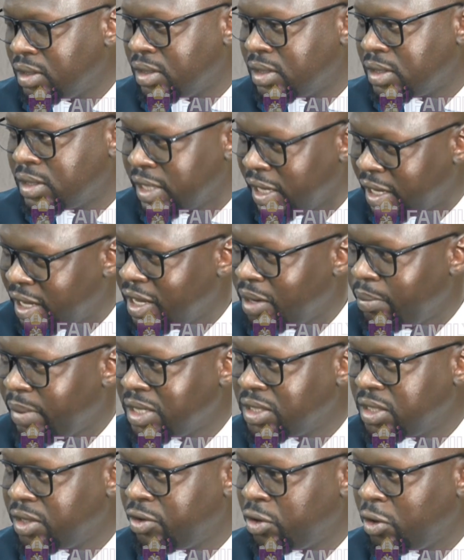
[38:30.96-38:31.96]
second
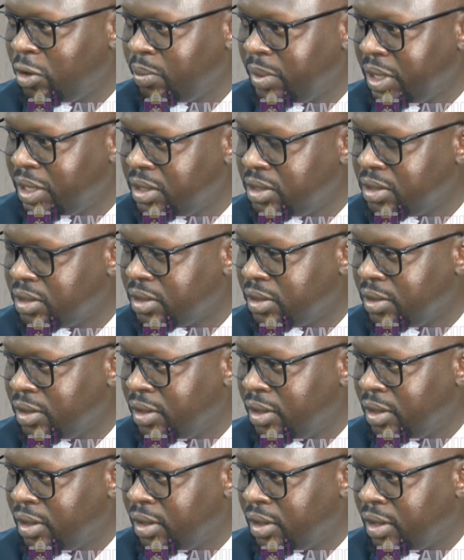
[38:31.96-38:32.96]
mass enrollment
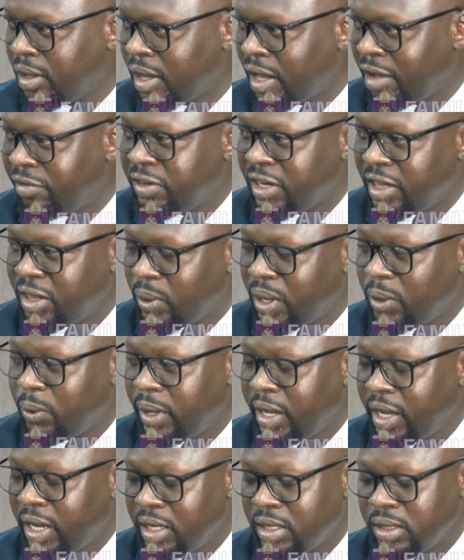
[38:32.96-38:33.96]
after the one
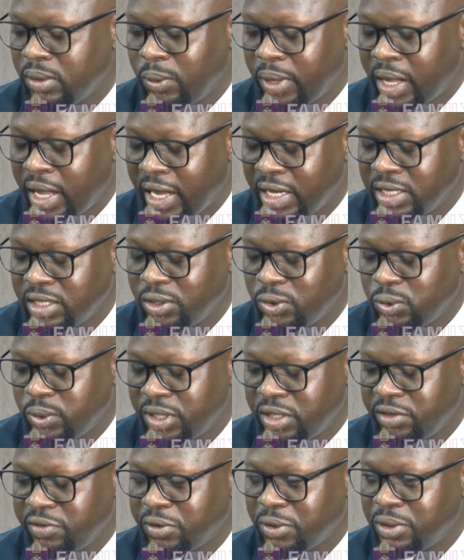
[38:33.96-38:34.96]
we had in
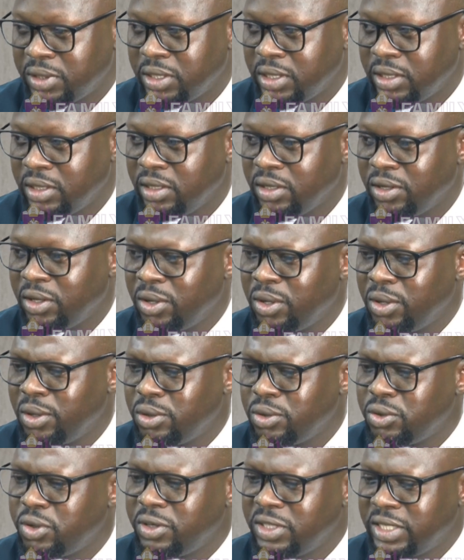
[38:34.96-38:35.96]
2014,
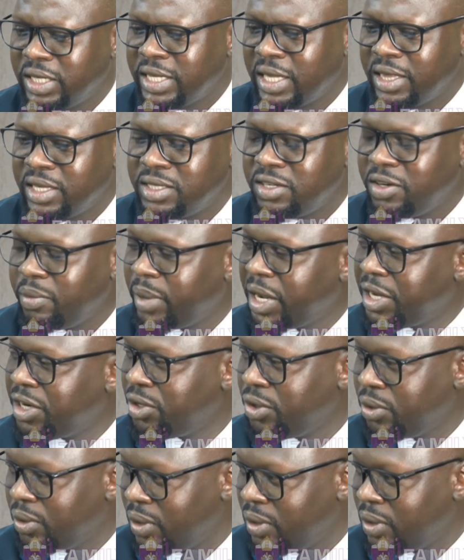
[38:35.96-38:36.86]
to register these remaining